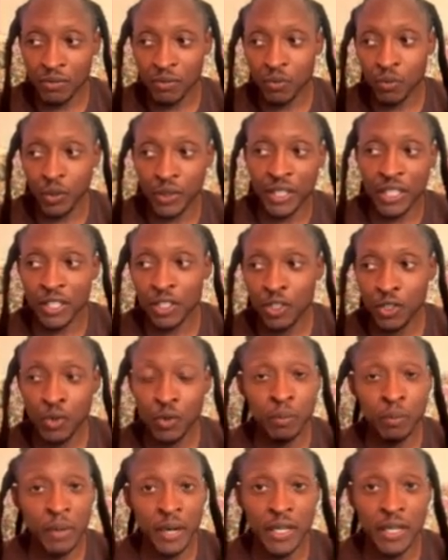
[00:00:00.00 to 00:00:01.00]
within 2
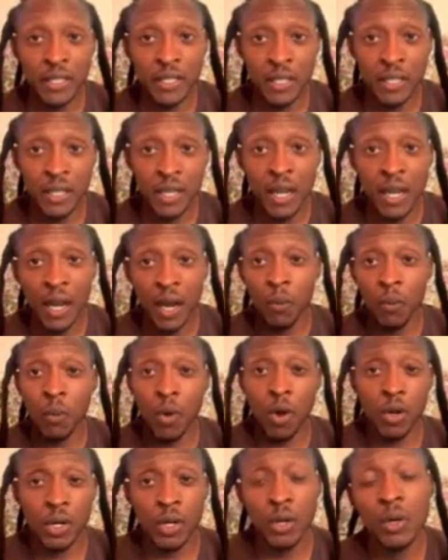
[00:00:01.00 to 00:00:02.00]
months, I'm
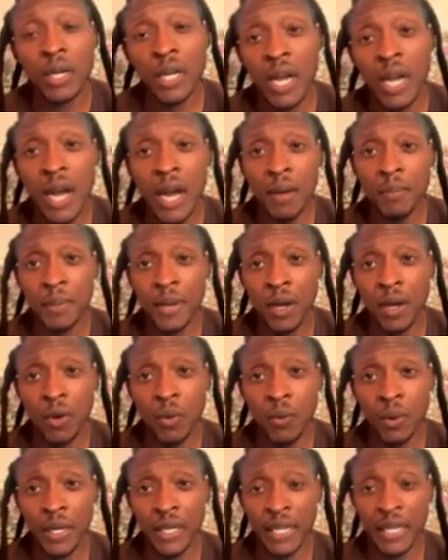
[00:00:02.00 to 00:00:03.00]
walking on the
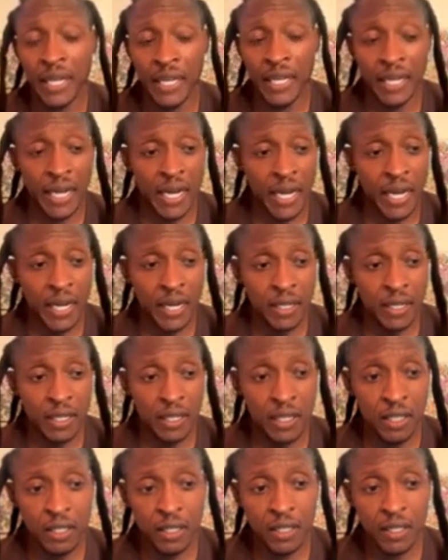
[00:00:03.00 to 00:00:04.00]
compound one day, and I
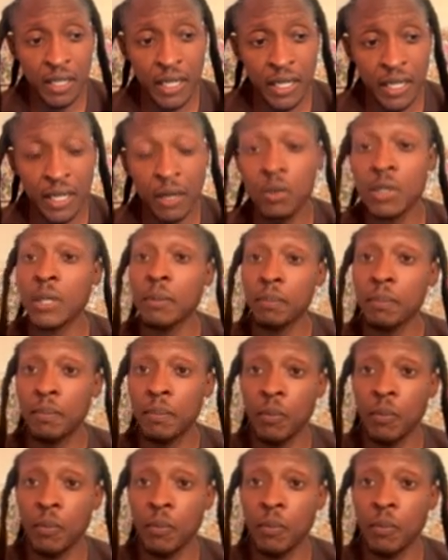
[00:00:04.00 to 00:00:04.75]
looked, and there was a